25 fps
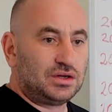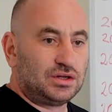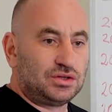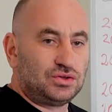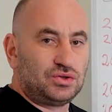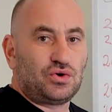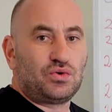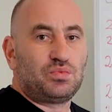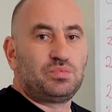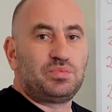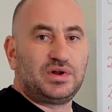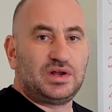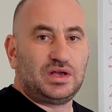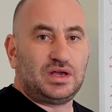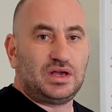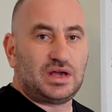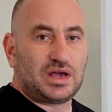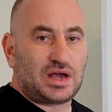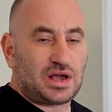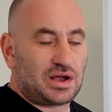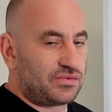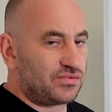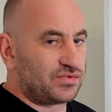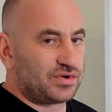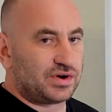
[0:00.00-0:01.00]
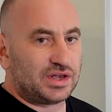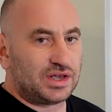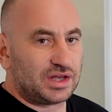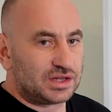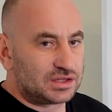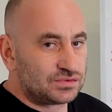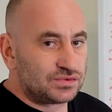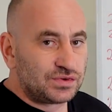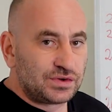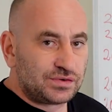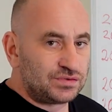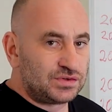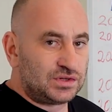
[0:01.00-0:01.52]
Nobody ever
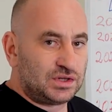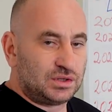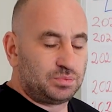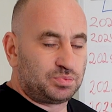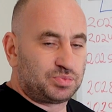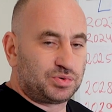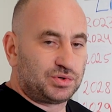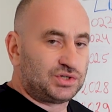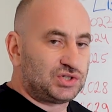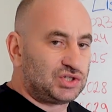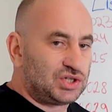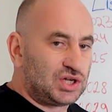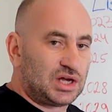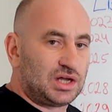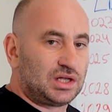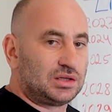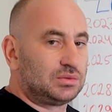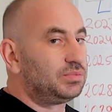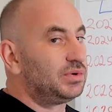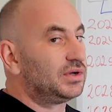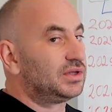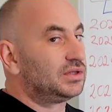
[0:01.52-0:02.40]
gets 15%,